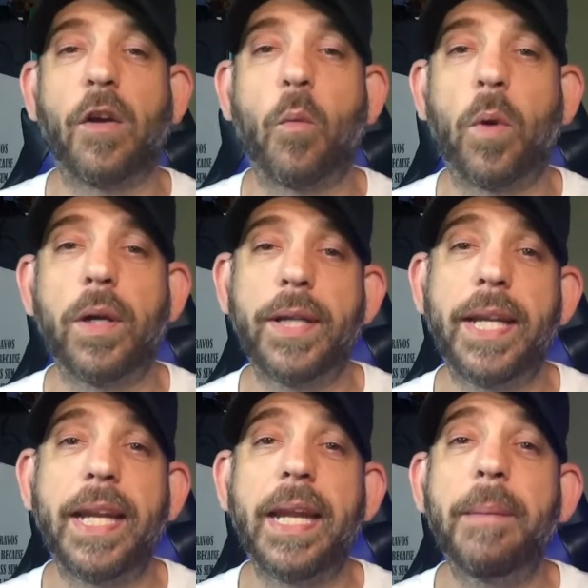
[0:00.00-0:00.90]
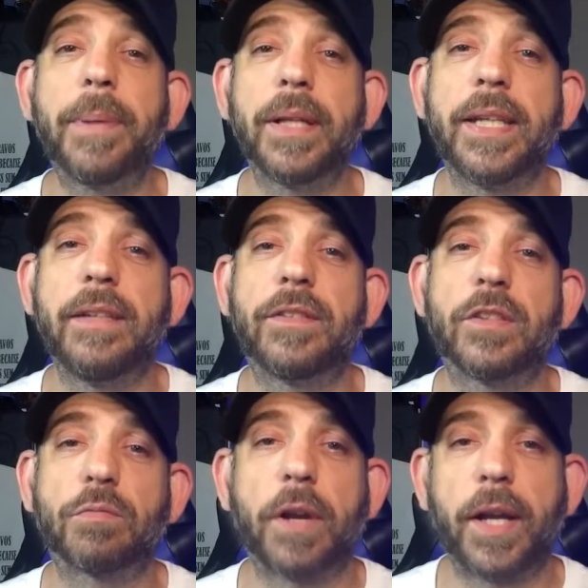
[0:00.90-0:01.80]
on what he believes
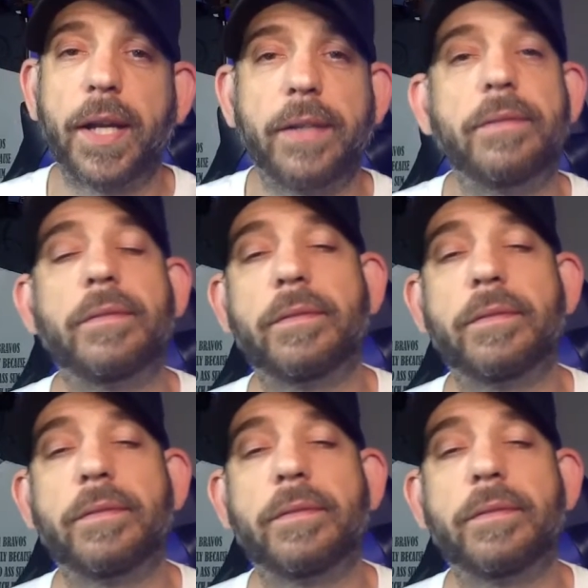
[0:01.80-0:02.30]
is right.